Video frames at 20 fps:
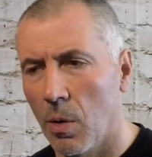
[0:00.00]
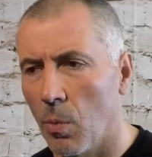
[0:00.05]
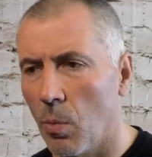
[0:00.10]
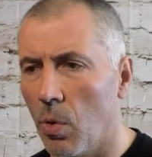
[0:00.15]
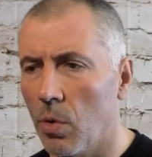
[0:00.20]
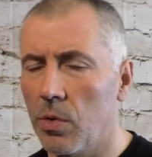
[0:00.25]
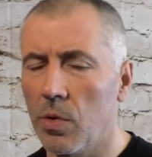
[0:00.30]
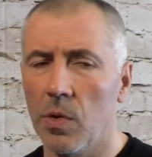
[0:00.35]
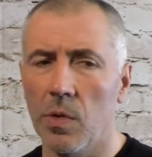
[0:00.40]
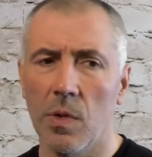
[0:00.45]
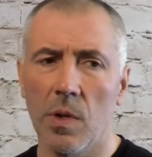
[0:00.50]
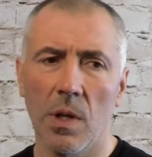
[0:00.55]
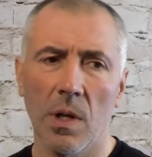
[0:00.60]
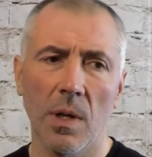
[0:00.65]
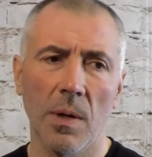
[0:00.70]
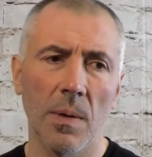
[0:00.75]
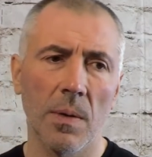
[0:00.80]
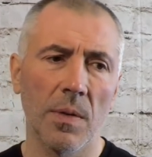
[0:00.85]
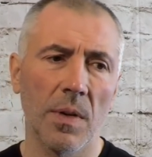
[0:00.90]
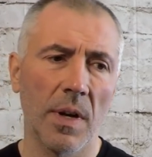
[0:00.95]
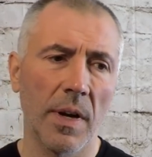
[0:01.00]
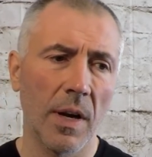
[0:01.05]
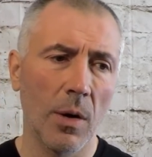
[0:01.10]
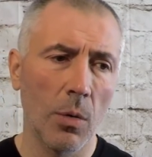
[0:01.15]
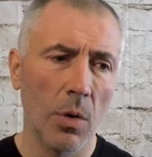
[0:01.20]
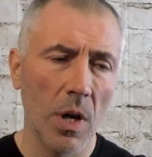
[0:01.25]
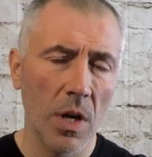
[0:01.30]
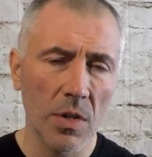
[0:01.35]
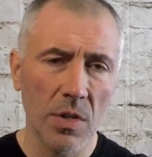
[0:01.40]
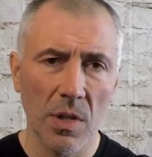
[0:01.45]
What is the
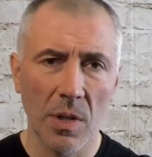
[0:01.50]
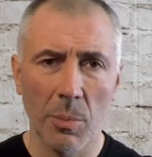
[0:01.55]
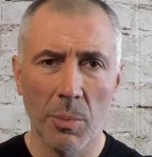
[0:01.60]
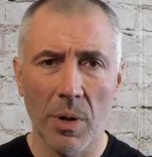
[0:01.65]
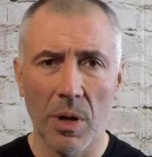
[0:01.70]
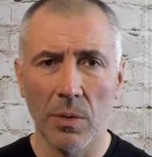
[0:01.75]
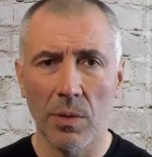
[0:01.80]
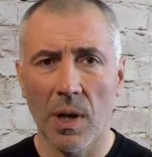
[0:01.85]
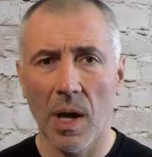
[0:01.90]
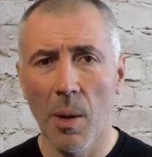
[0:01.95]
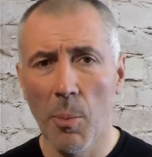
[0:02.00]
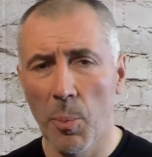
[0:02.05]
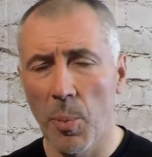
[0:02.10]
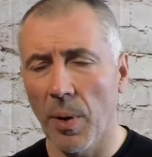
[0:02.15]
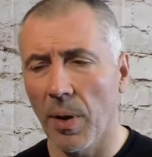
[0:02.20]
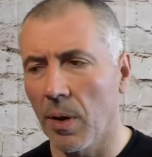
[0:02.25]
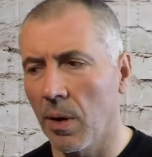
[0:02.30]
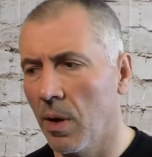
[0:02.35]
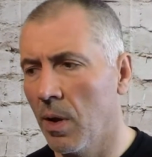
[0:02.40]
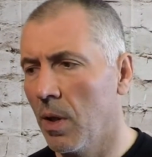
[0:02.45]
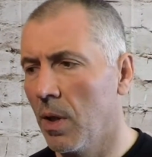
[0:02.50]
regulation about camping?